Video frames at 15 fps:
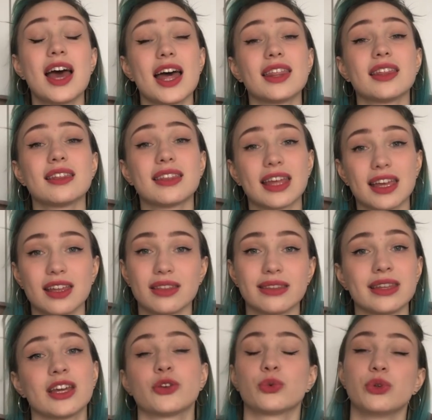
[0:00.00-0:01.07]
and that they in
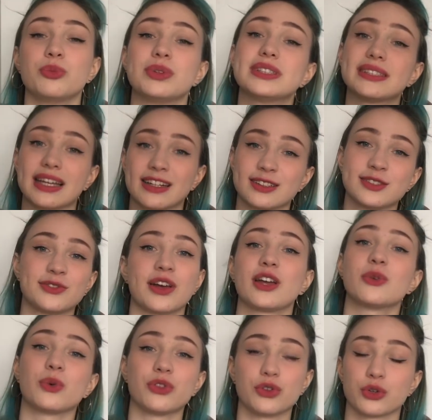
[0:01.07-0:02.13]
the end will be
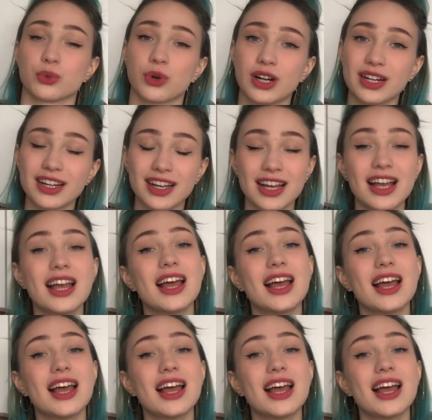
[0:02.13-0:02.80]
satisfied with your work,